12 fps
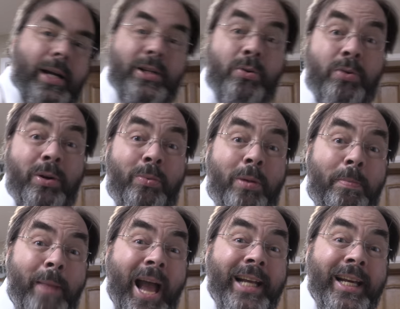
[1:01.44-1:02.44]
It's all done with
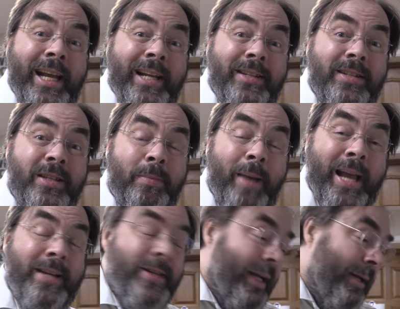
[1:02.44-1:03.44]
magnets, it's
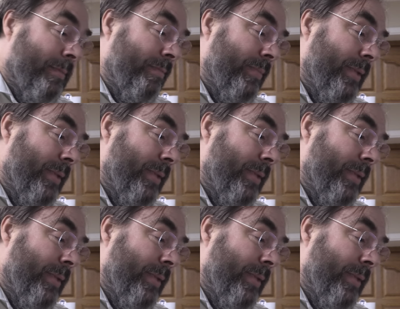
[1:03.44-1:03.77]
amazing.